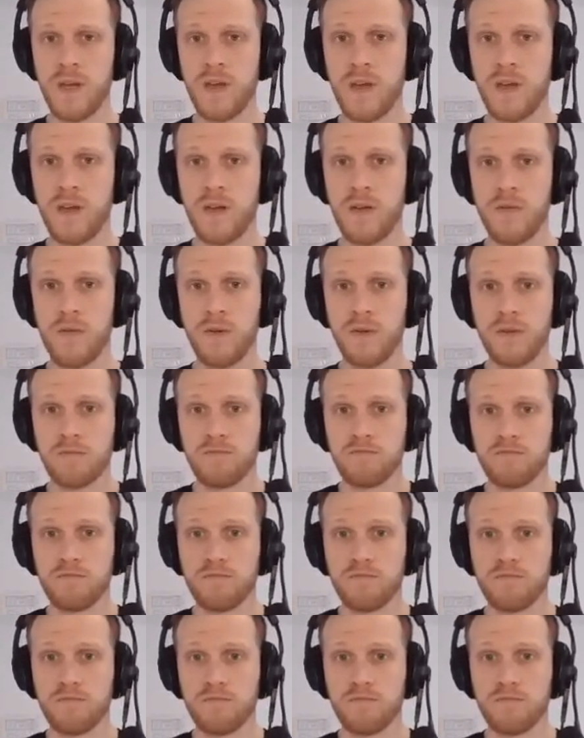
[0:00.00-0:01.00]
All.
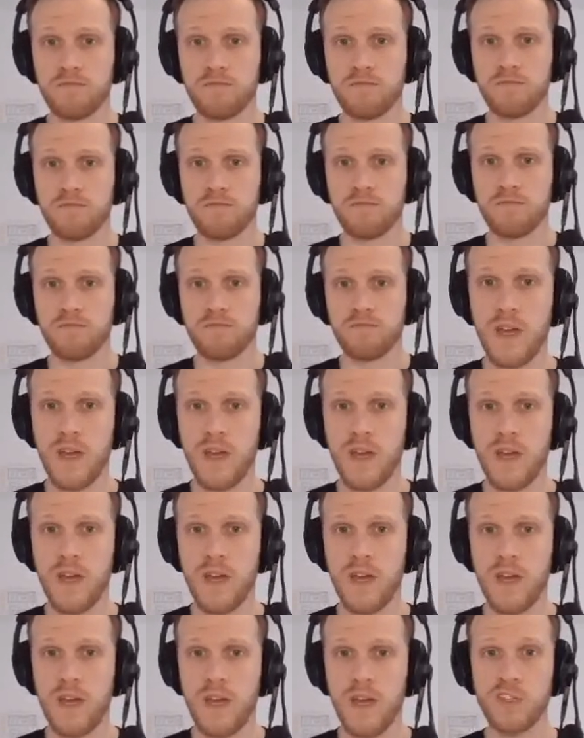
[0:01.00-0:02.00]

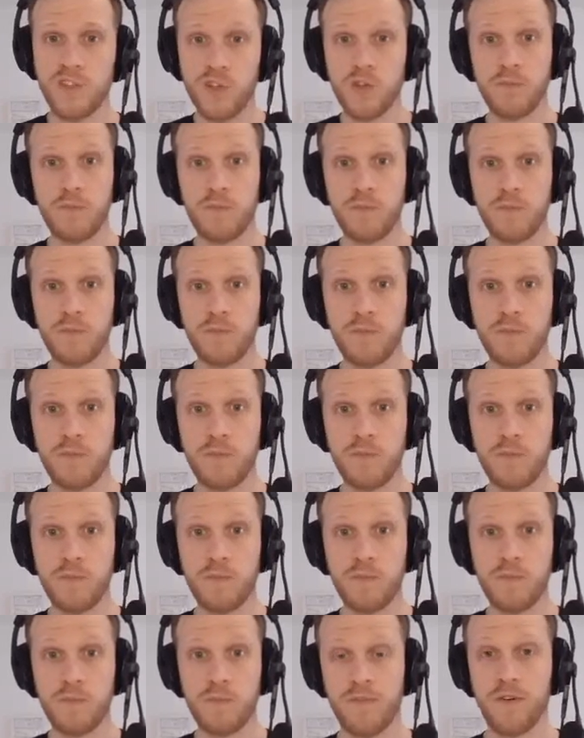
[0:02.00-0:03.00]
Um, it could be that
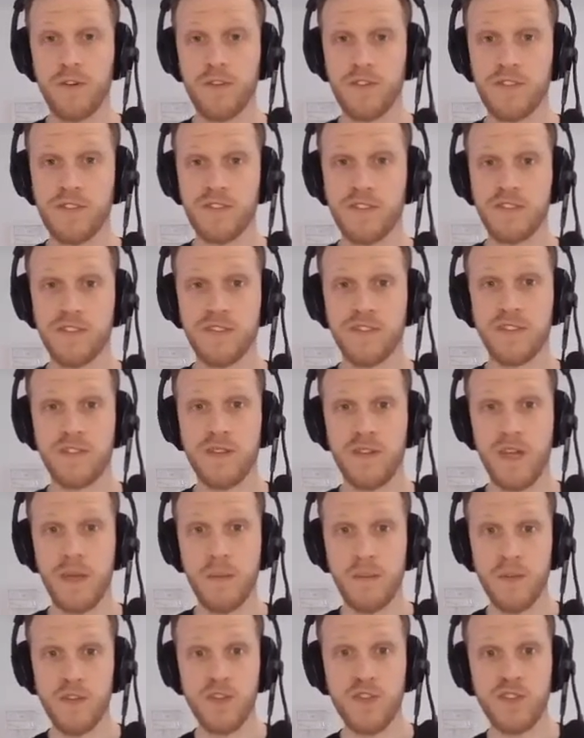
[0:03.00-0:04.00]
you have, for instance,
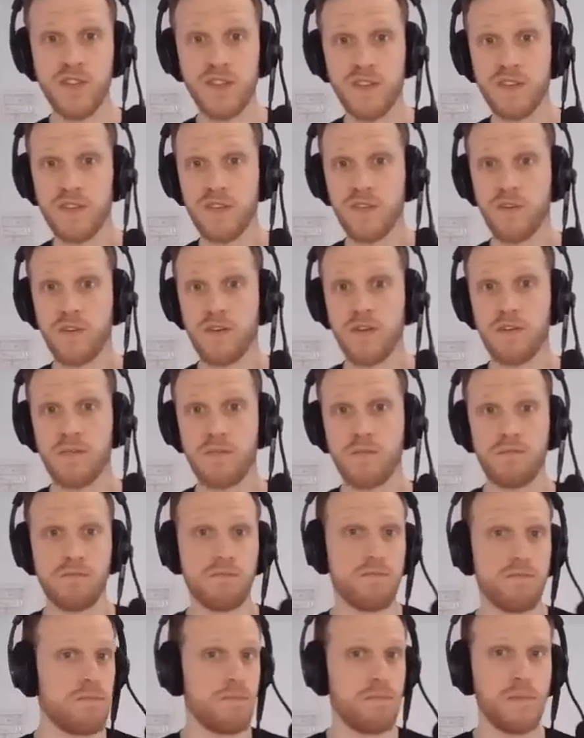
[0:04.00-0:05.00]
images or
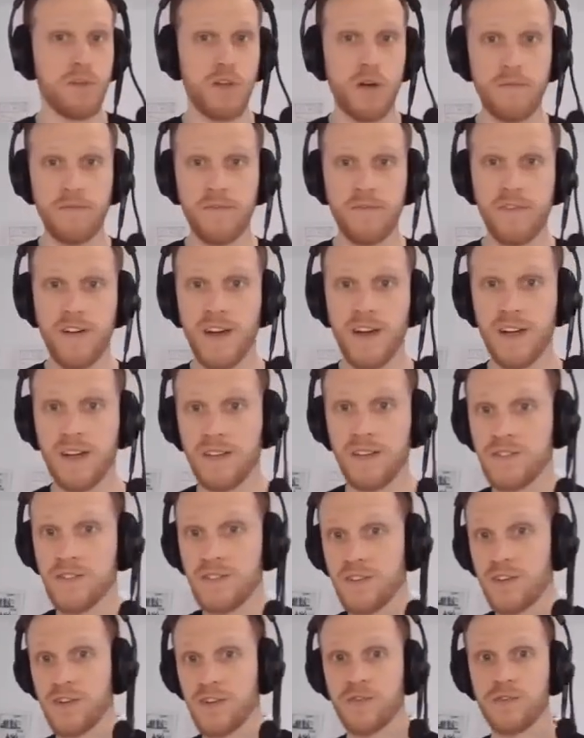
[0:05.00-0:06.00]
blob files
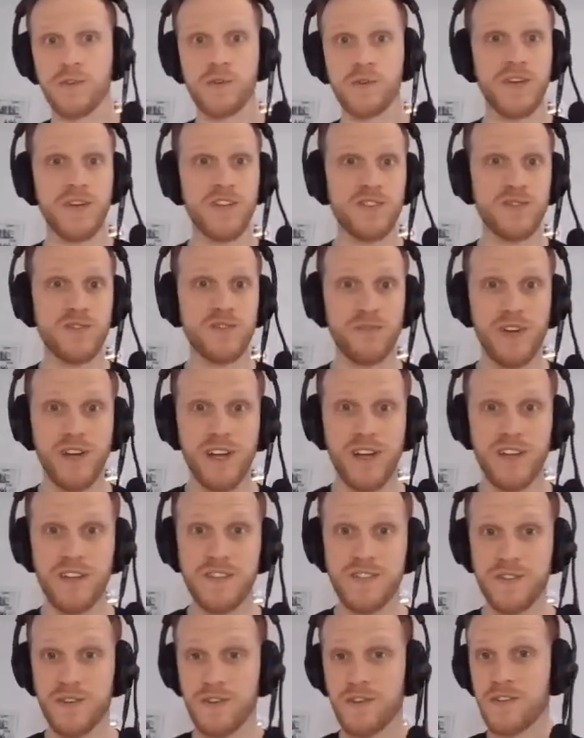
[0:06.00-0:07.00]
or configuration
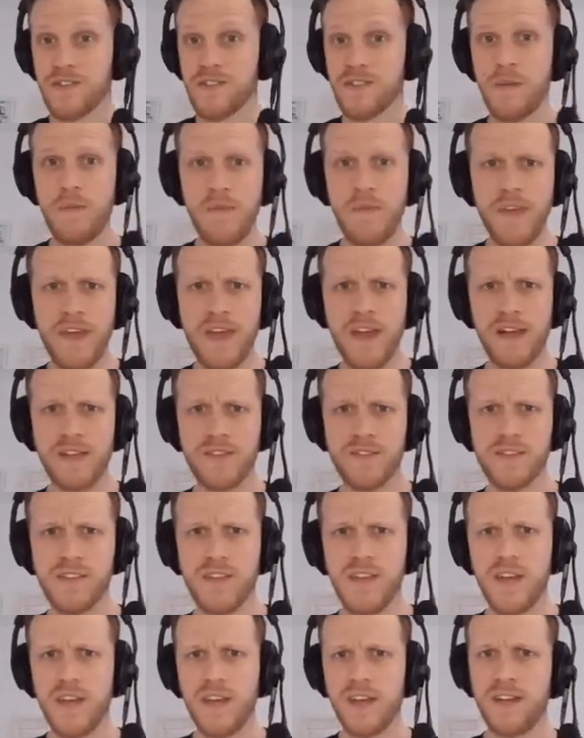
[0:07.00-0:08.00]
files or something else
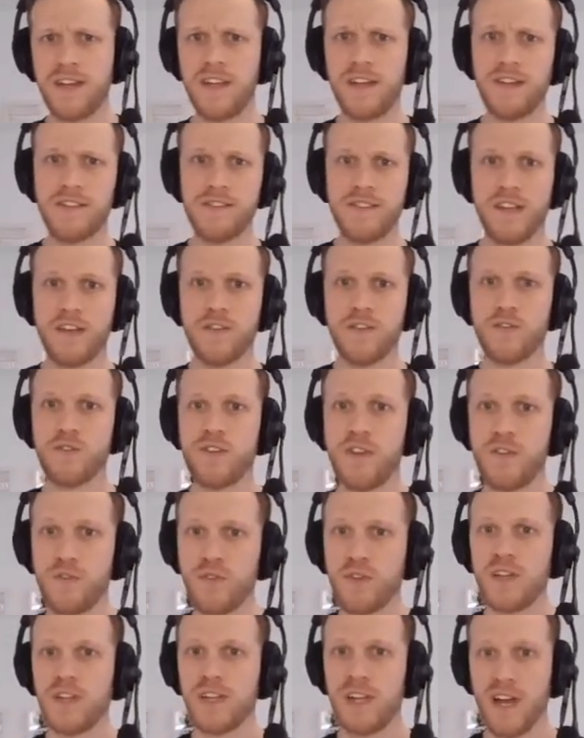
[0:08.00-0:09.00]
that is under a
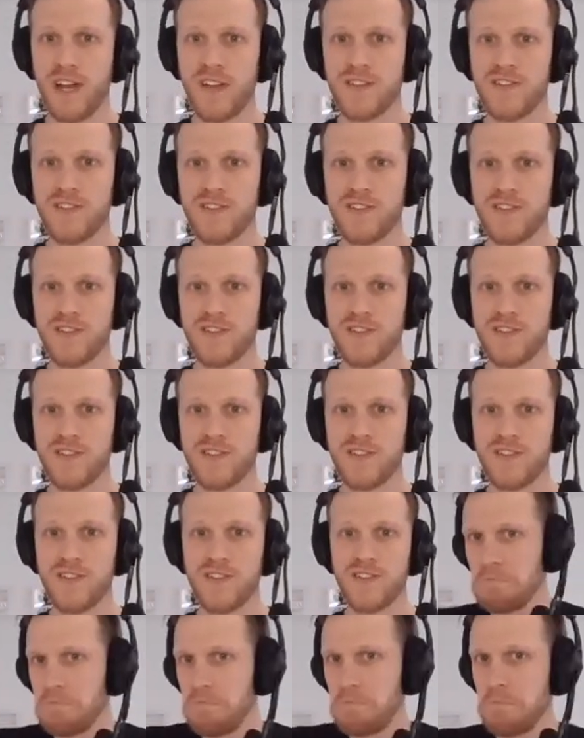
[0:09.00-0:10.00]
different license
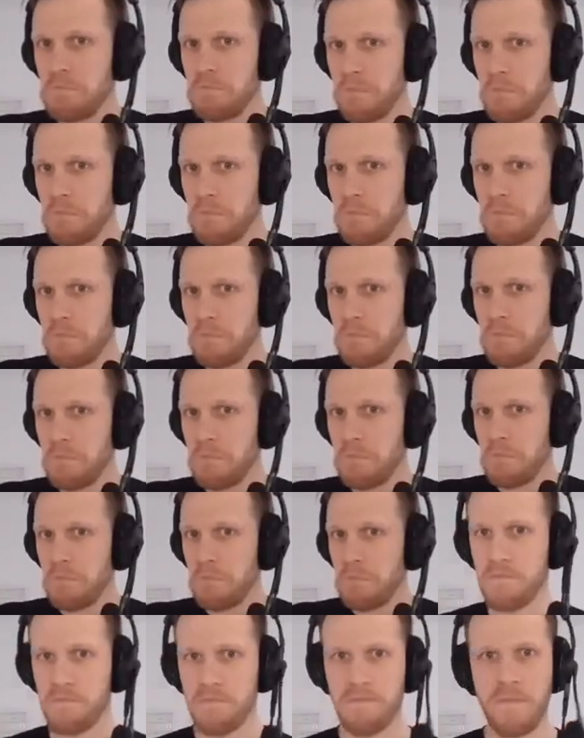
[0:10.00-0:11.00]
than
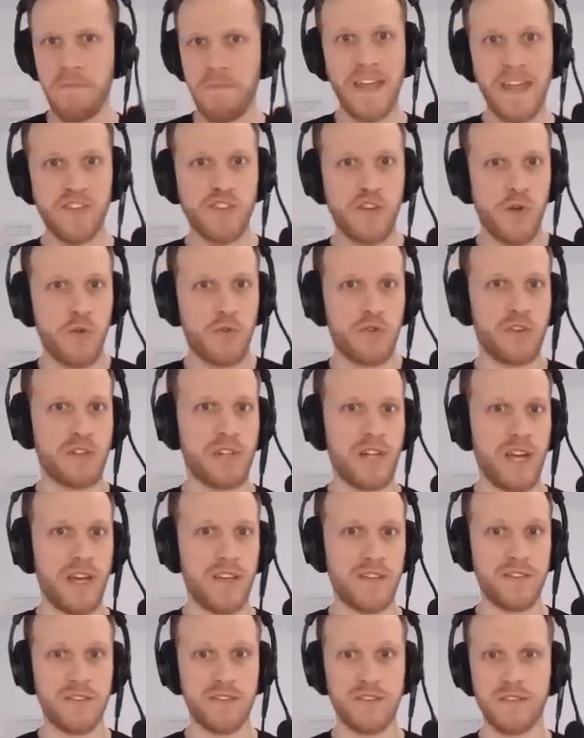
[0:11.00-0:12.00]
your main chosen
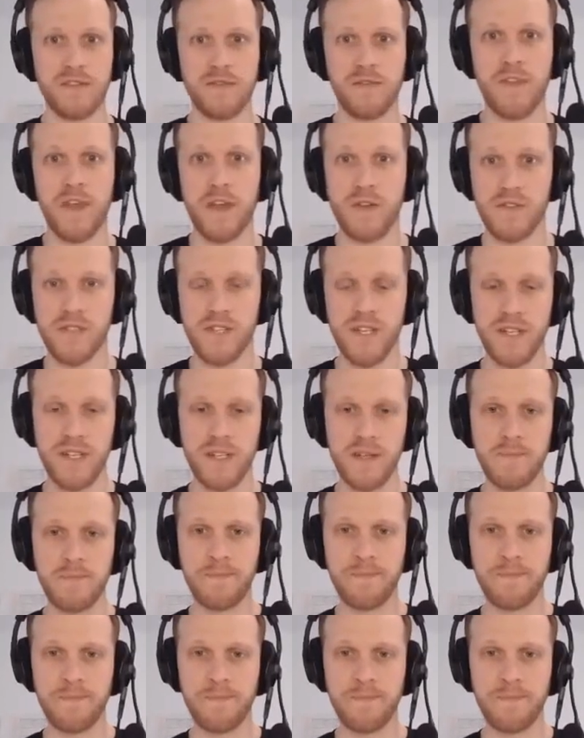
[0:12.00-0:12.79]
license, if there's any.